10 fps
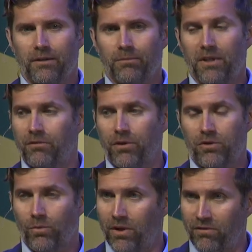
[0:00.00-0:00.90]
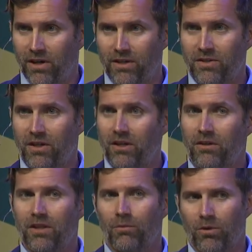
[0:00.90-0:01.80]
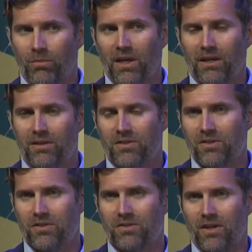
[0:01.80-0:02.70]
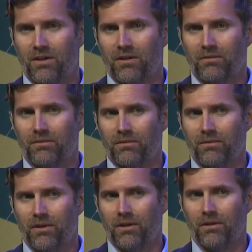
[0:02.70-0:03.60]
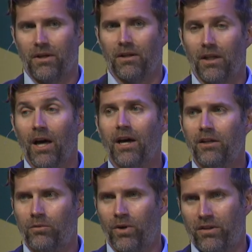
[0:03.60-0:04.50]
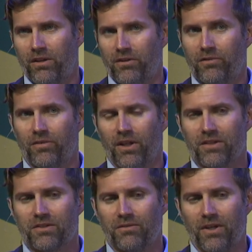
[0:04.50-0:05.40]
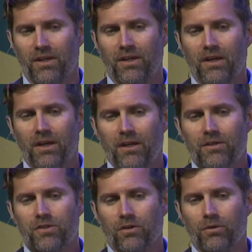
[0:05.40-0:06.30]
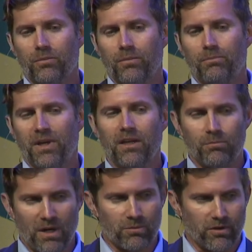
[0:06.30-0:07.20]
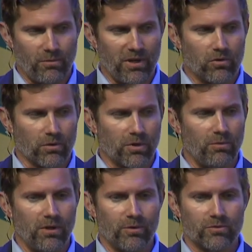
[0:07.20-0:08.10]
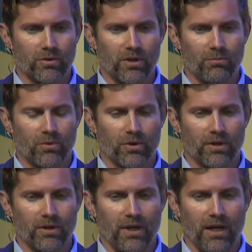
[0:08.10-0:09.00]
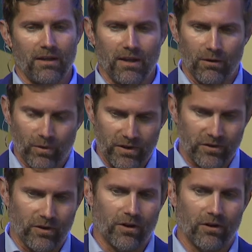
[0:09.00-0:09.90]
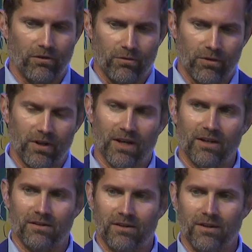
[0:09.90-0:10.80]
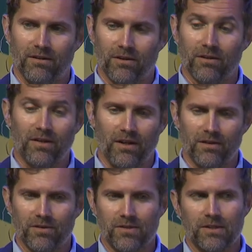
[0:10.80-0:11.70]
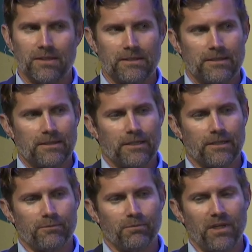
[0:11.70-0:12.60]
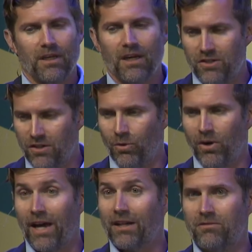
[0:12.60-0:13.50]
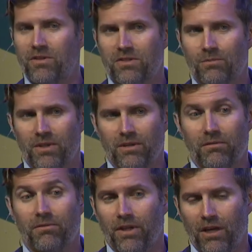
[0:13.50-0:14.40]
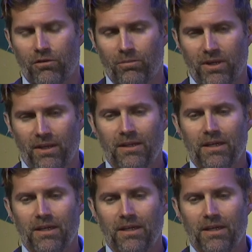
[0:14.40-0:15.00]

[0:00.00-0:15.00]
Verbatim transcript: in the future, when Yvon isn't here, that we're making decisions that are aligned with his philosophy? So being a member of the B Corp community was really important. And then we started, through the teens, engaging in more activism and philanthropy.